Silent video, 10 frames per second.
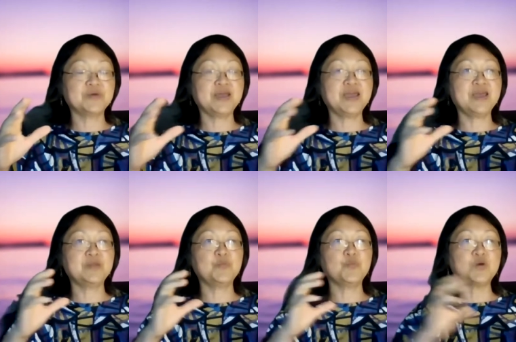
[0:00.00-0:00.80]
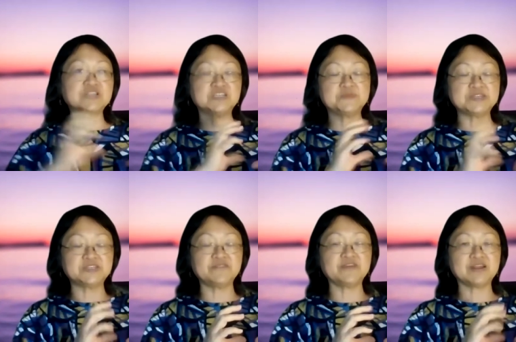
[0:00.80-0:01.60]
and what
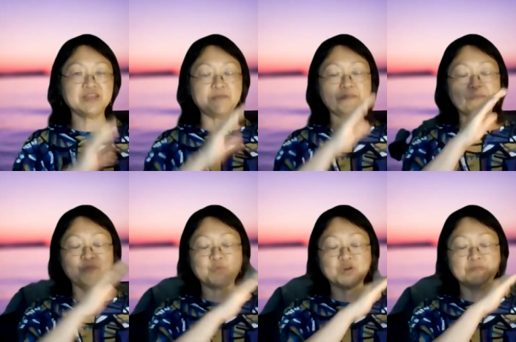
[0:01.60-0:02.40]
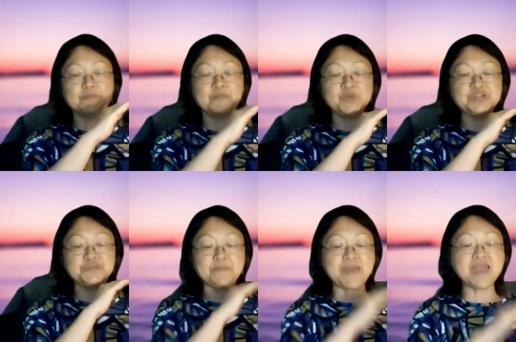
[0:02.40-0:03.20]
specifically, which
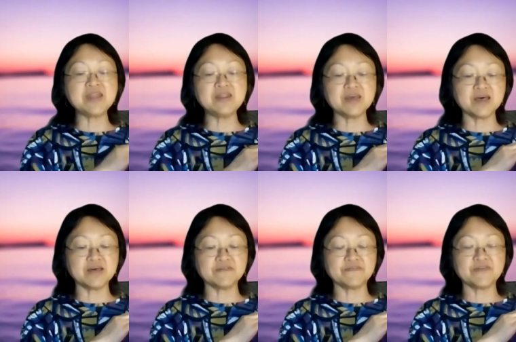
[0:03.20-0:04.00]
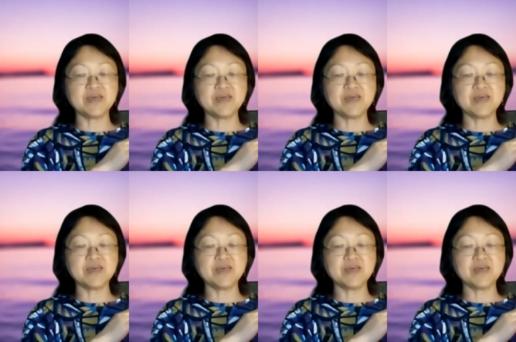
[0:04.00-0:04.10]
band of